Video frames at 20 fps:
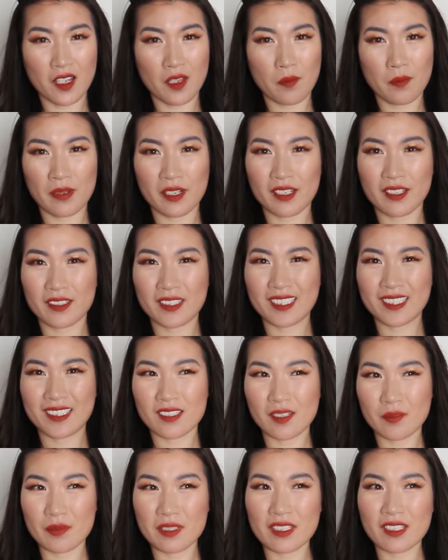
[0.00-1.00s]
But
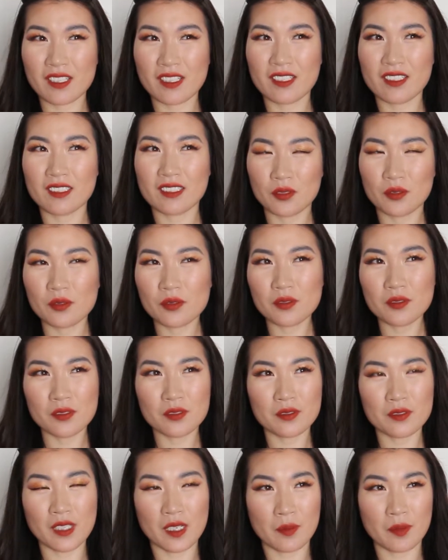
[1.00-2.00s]
something
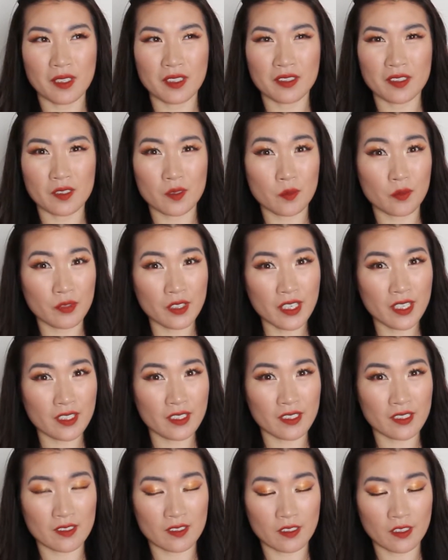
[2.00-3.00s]
cool about this brand
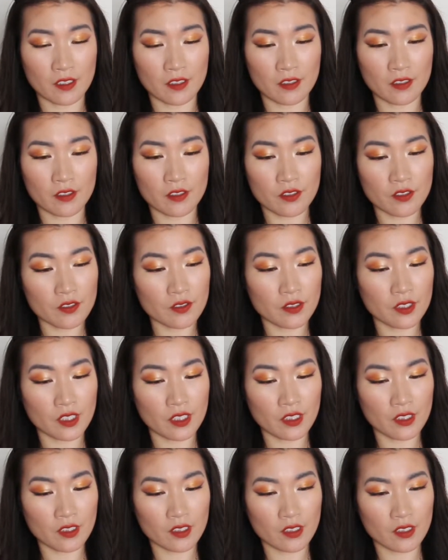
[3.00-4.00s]
is they do
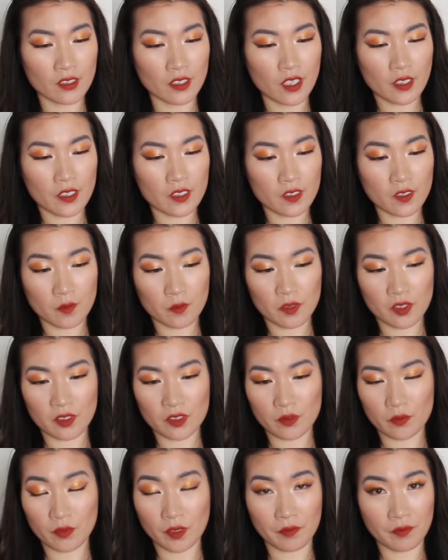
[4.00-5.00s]
hear
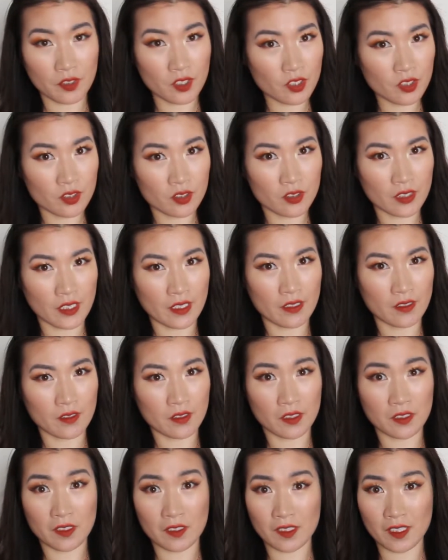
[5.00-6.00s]
customers' review and
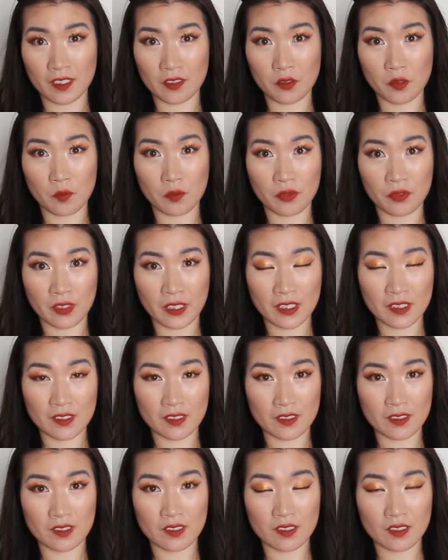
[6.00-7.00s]
they decide to bring
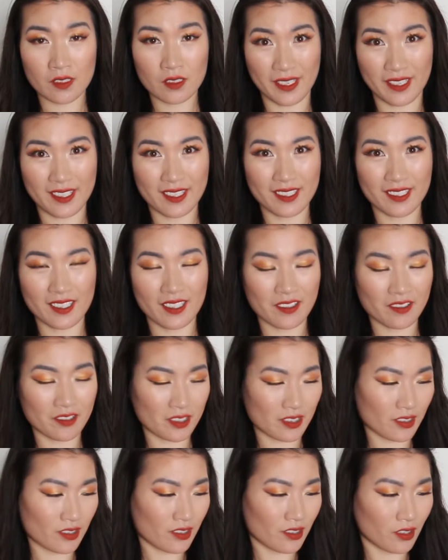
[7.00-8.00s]
this back. I was
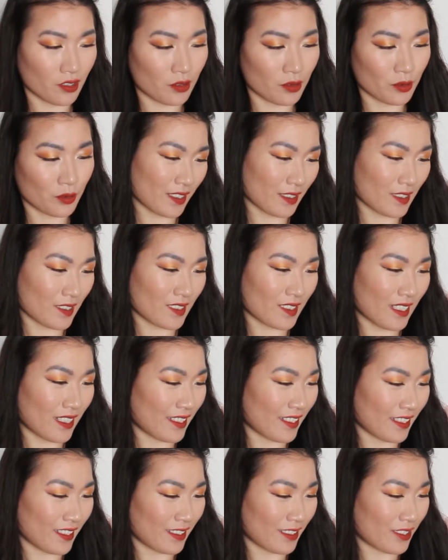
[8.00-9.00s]
so
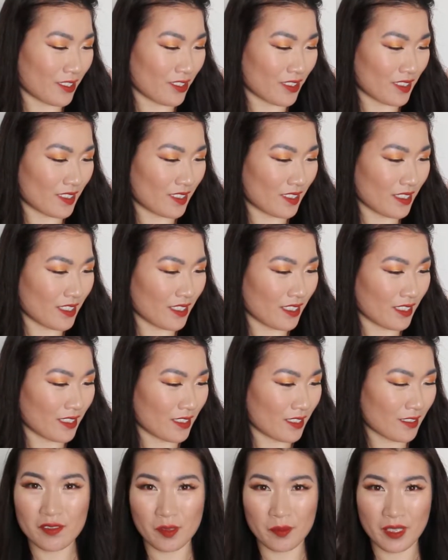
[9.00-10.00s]
excited to see it
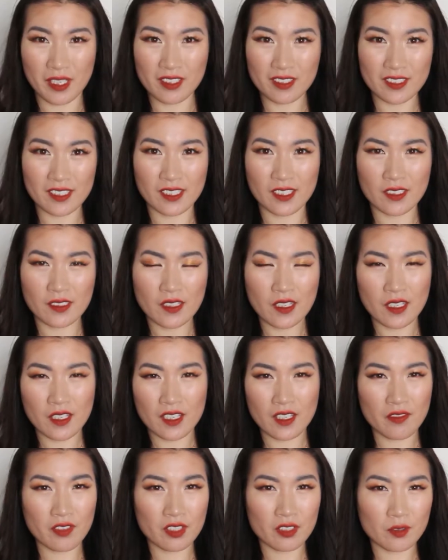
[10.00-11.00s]
from Ulta,
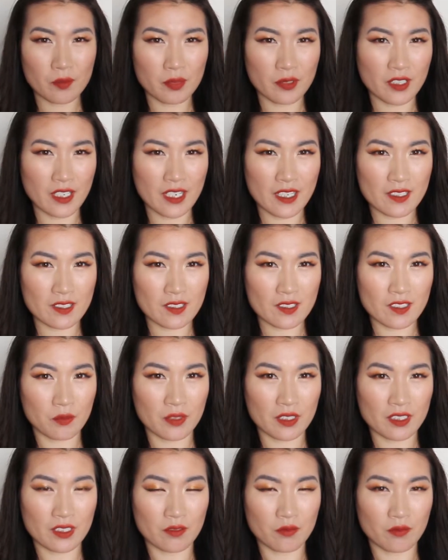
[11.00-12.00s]
even though the price
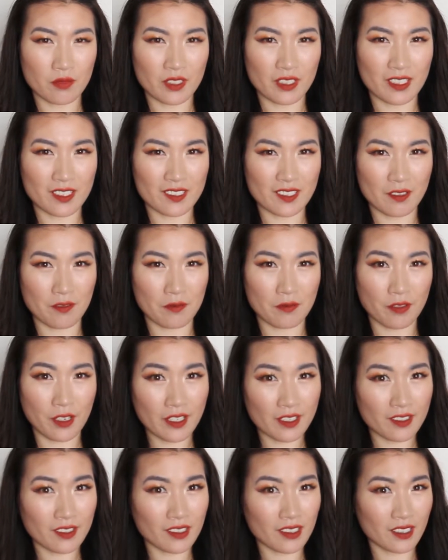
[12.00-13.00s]
wasn't really that
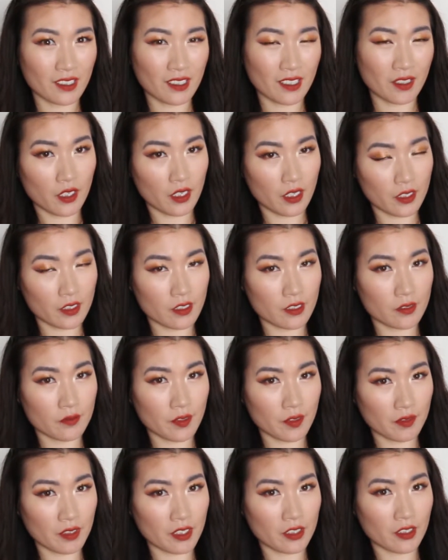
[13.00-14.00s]
friendly. It is
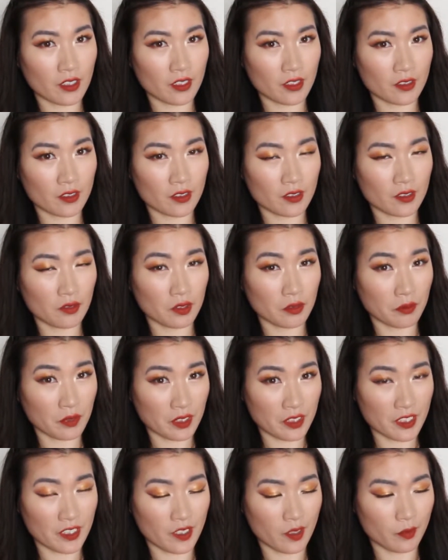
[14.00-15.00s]
$50 for the
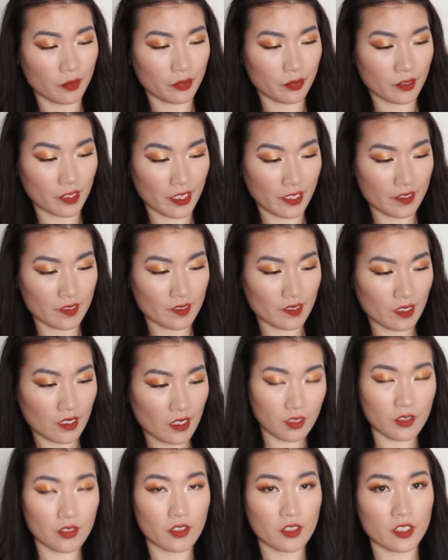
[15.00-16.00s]
retail price.
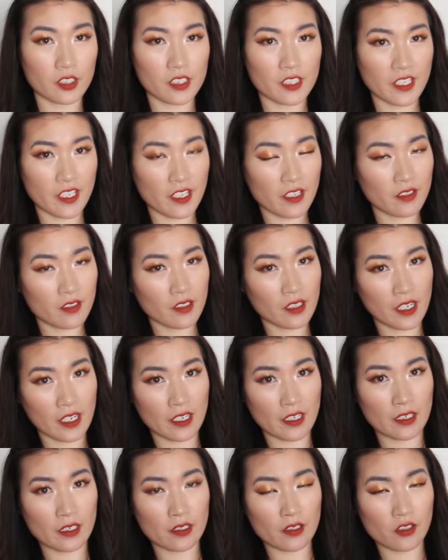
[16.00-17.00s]
You got 10
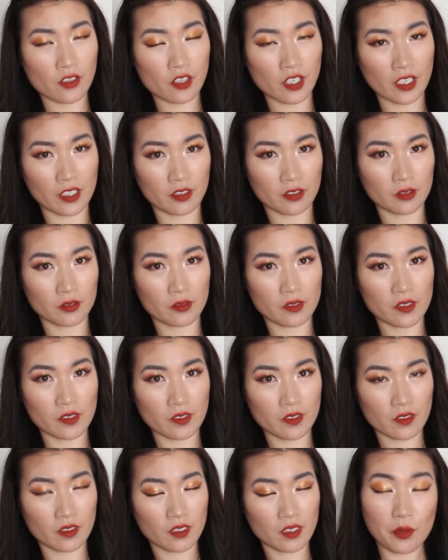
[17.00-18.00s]

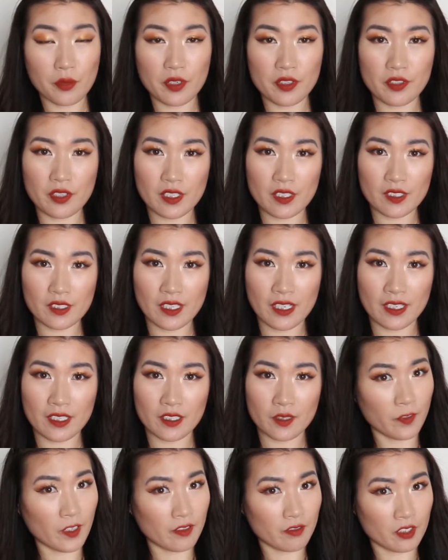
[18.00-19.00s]
eyeshadows, which is
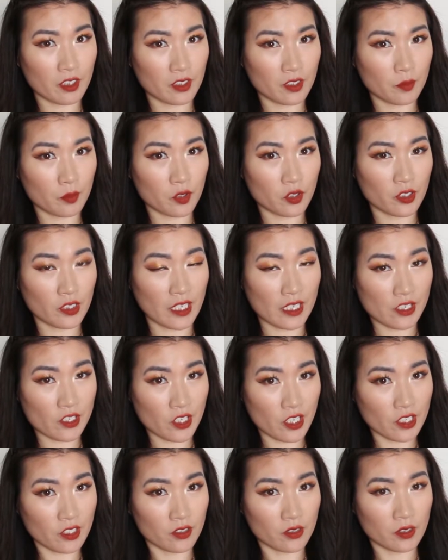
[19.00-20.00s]
like $5 per
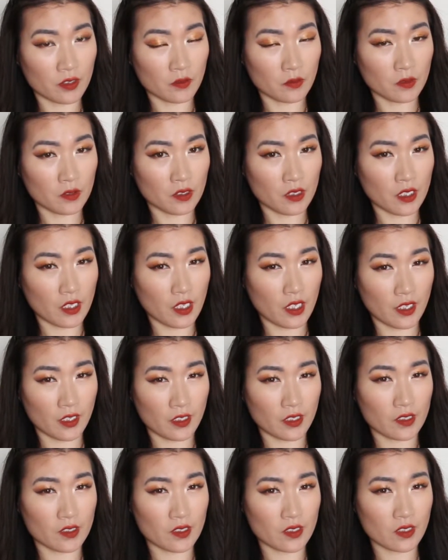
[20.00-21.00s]
eyeshadow. It
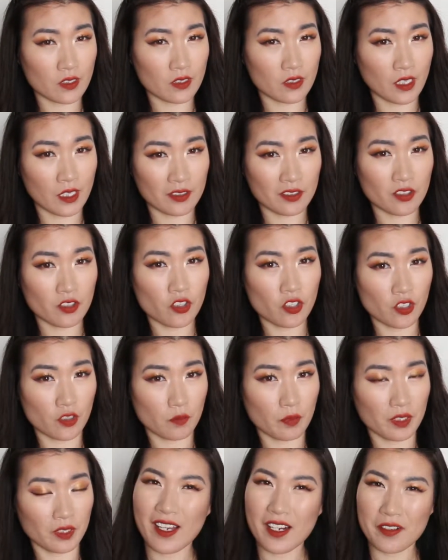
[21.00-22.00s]
is not
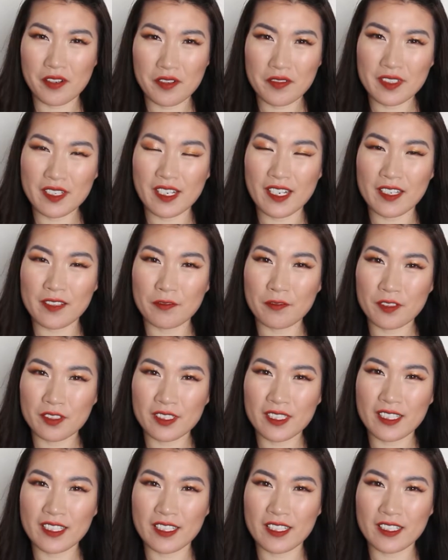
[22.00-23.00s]
cheap. However, I feel
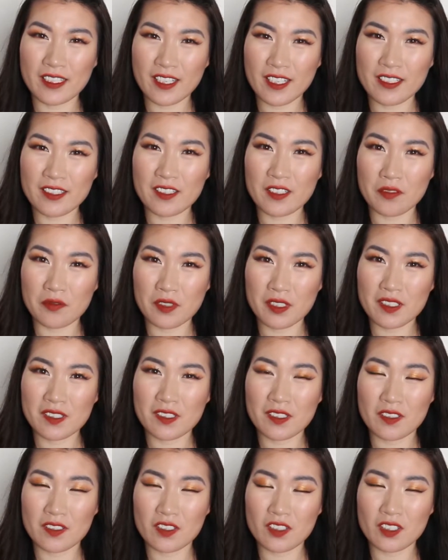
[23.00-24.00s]
like I can't erase
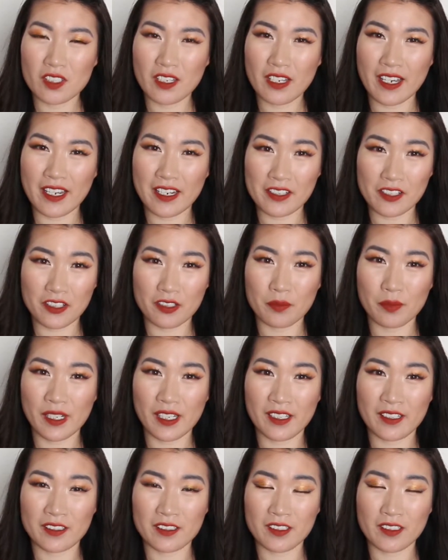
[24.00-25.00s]
this eyeshadow
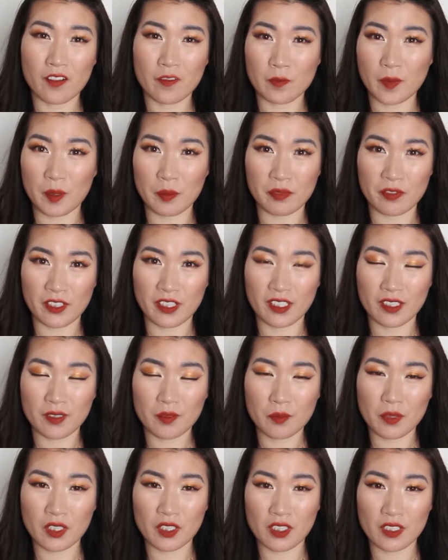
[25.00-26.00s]
palette off my brain
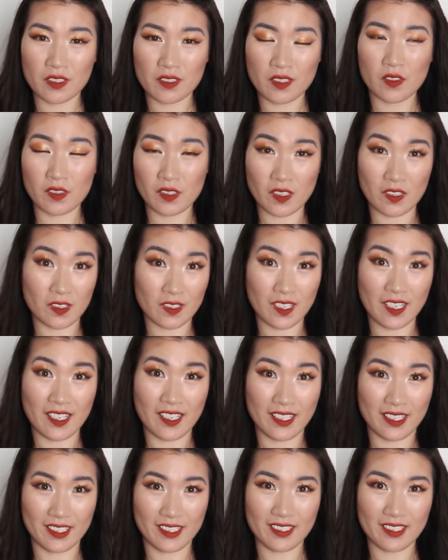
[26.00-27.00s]
because the
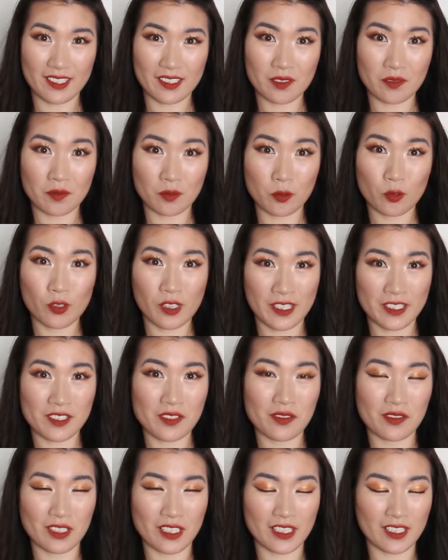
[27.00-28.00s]
design is quite
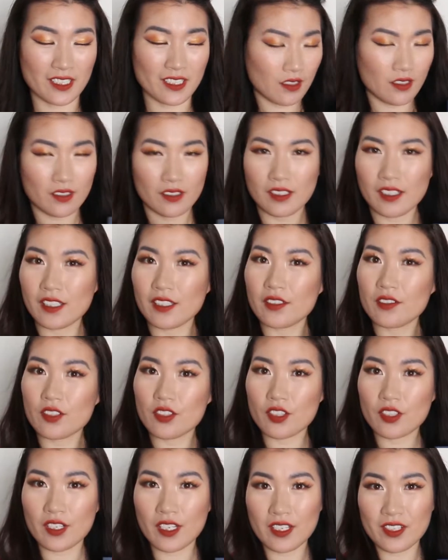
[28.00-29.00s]
unique. The hidden
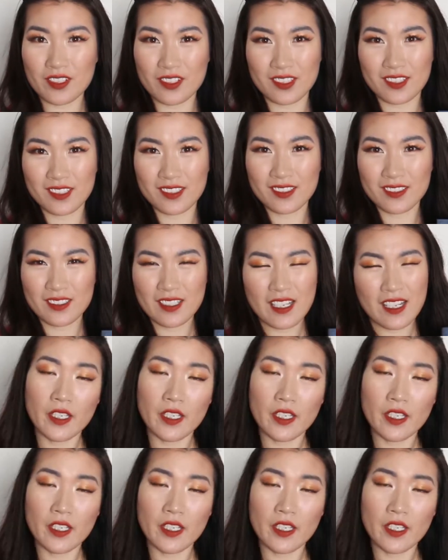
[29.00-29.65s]
treasure.